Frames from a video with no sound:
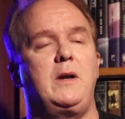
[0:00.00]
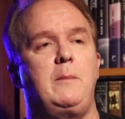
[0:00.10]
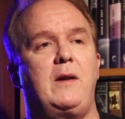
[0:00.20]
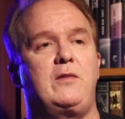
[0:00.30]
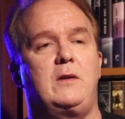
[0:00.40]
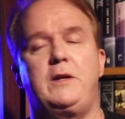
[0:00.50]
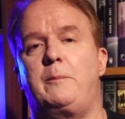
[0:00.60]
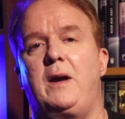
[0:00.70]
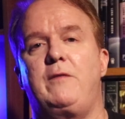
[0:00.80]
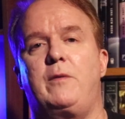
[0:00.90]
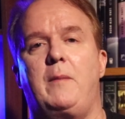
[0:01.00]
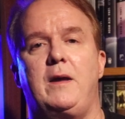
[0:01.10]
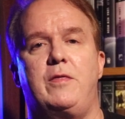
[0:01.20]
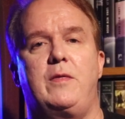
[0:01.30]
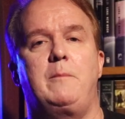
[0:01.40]
money basically to pay for my
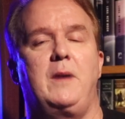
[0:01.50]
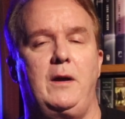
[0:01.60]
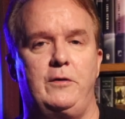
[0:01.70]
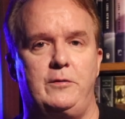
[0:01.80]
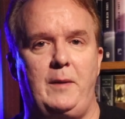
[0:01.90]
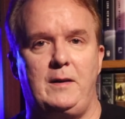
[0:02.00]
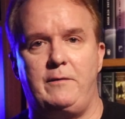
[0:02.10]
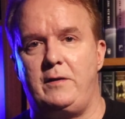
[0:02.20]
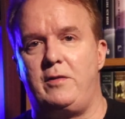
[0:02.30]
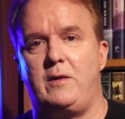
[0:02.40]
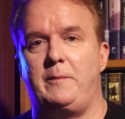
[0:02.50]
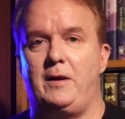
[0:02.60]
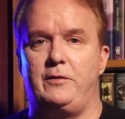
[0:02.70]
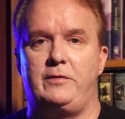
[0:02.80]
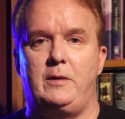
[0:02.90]
thumbnails, my lovely
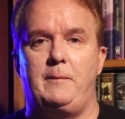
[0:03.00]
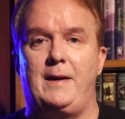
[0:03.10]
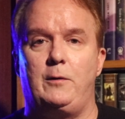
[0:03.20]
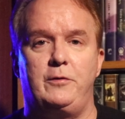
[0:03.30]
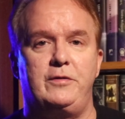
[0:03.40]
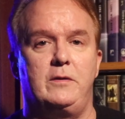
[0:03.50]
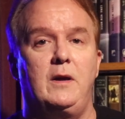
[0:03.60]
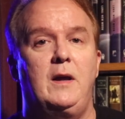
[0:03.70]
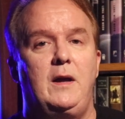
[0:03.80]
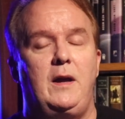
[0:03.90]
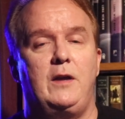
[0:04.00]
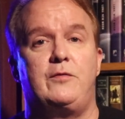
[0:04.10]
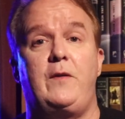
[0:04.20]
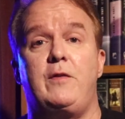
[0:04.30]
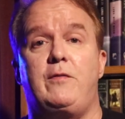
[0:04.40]
thumbnails that Matt Olson
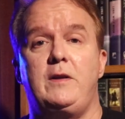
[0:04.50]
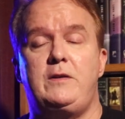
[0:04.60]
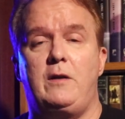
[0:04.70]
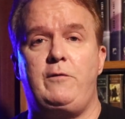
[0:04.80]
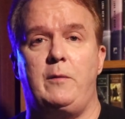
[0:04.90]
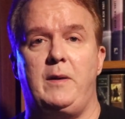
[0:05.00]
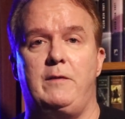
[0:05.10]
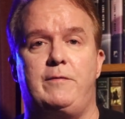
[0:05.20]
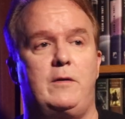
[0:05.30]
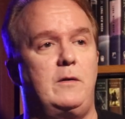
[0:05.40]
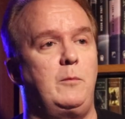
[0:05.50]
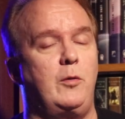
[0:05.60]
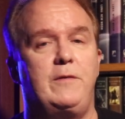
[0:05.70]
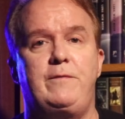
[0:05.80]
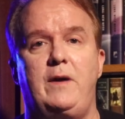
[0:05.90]
has faithfully done for me for
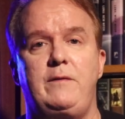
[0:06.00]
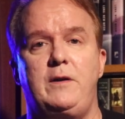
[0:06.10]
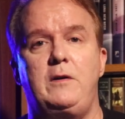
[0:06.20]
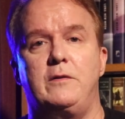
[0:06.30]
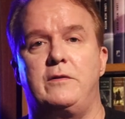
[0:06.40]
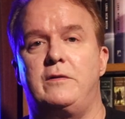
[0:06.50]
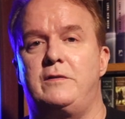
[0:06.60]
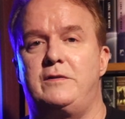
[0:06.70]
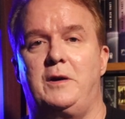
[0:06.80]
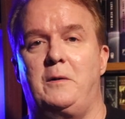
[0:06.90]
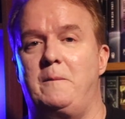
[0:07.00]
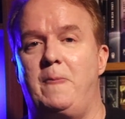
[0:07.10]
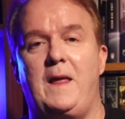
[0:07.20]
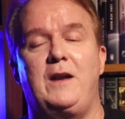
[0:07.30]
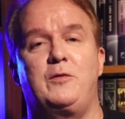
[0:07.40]
more than five years. So
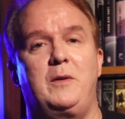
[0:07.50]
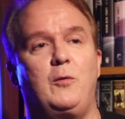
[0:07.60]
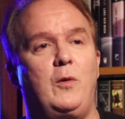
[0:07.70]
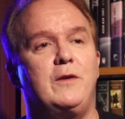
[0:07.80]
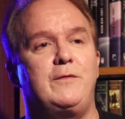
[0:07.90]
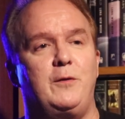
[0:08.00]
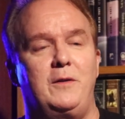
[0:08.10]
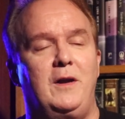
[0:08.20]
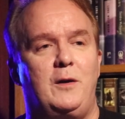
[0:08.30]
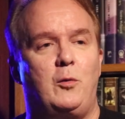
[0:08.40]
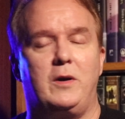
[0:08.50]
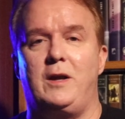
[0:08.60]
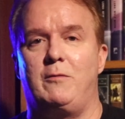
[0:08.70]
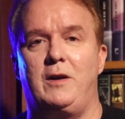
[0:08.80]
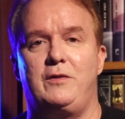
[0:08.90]
that has been a wonderful
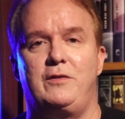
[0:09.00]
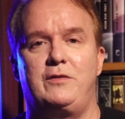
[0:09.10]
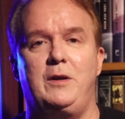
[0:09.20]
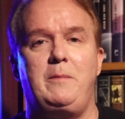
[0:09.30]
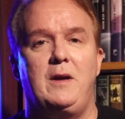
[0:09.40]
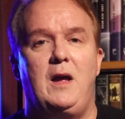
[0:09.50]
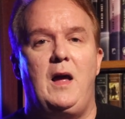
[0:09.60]
working relationship.